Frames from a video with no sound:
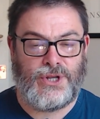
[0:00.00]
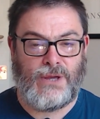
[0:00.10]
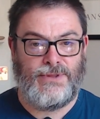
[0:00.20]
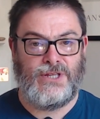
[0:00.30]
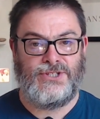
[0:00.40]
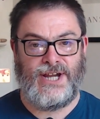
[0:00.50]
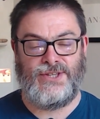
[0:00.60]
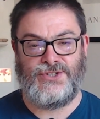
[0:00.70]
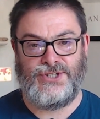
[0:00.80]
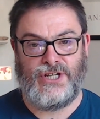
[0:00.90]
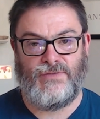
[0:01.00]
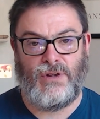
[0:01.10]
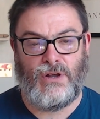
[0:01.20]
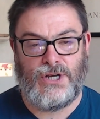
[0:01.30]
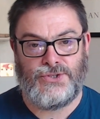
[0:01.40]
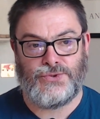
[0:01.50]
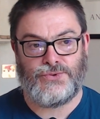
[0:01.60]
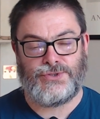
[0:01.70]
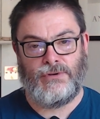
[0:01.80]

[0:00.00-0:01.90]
up the intensity of a light source.